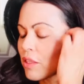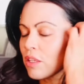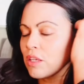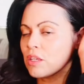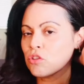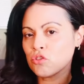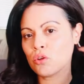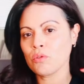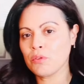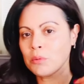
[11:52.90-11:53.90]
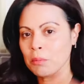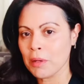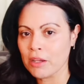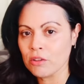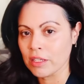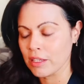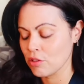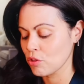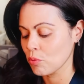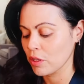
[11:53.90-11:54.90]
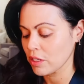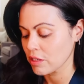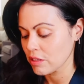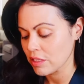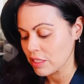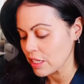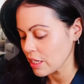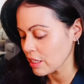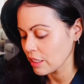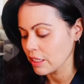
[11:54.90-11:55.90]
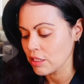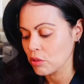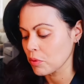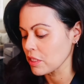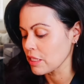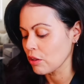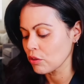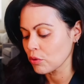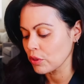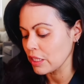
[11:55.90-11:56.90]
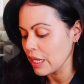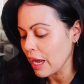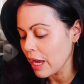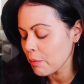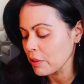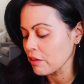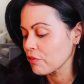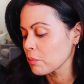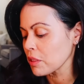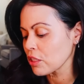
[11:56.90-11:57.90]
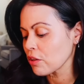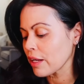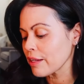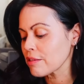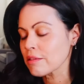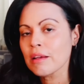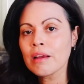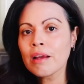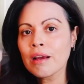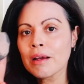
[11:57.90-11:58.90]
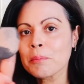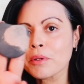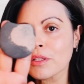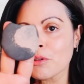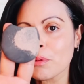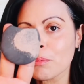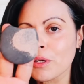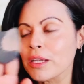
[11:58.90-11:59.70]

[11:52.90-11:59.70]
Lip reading: the show from the mile in case you wanna see it, in case you wanna download the app, get familiarized. Put a little bit more